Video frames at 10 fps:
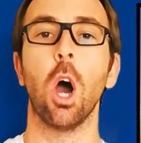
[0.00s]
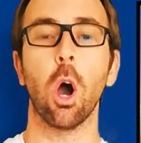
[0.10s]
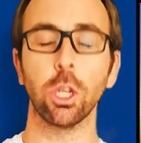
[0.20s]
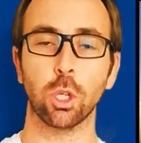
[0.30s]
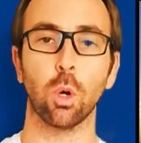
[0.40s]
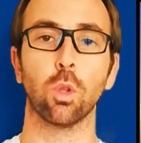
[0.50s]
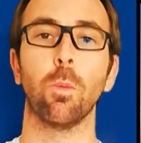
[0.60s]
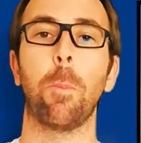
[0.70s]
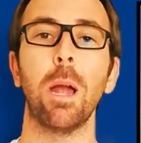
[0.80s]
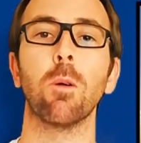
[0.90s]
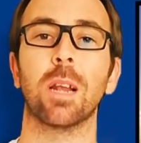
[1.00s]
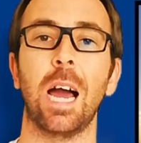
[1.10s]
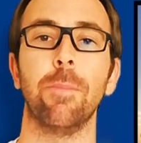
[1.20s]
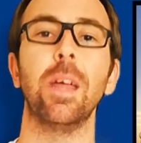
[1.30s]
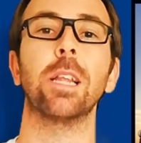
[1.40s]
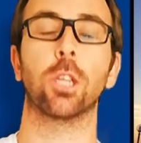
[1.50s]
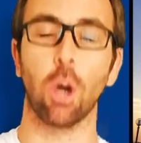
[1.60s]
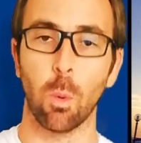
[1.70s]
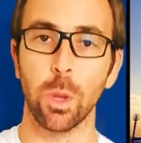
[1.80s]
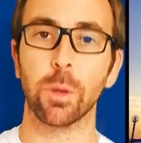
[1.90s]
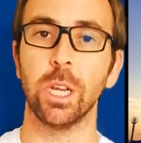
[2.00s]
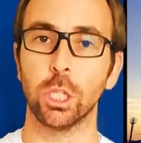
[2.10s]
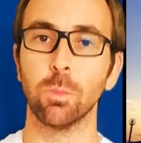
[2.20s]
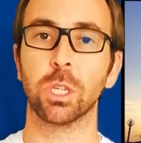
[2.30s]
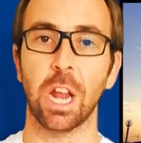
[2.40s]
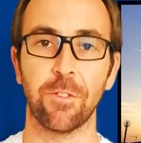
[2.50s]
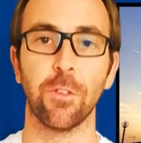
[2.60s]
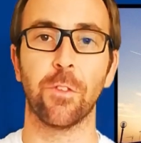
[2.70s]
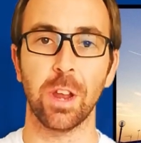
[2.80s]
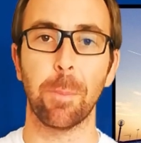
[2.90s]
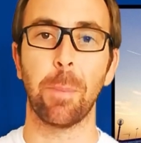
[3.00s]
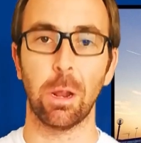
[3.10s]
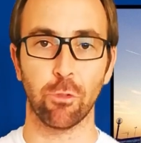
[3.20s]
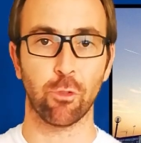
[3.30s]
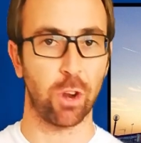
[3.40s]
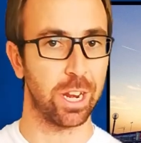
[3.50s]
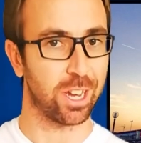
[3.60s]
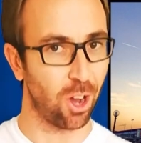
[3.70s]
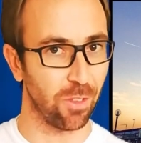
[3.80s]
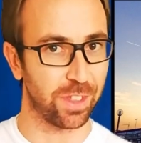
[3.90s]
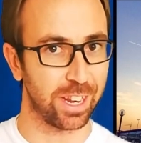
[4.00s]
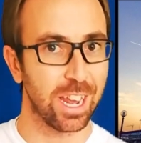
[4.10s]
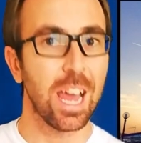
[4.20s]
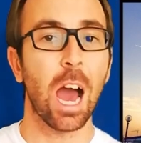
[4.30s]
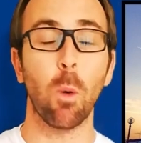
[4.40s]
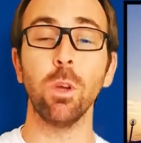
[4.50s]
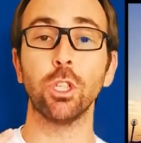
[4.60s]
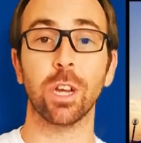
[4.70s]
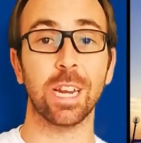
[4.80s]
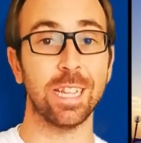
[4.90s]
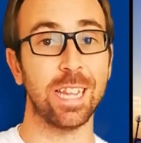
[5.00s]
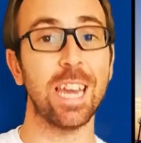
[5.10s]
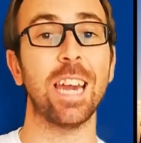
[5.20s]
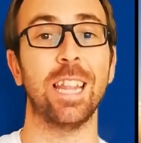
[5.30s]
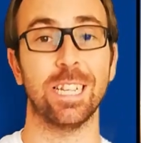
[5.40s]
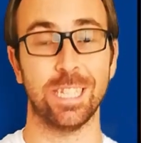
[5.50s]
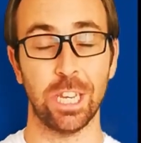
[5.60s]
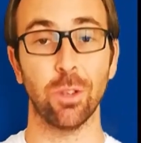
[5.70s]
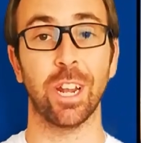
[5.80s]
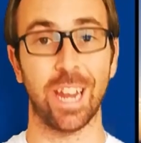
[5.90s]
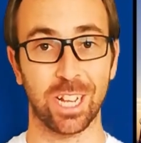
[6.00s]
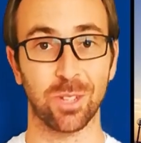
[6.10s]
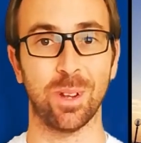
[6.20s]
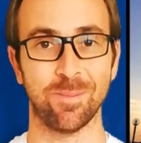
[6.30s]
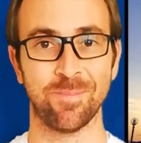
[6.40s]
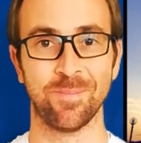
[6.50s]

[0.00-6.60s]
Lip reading: Also go to PILOTCLIMB.com where you can subscribe for free pilot training content. I wish you a great day, and I'll see you on the next one.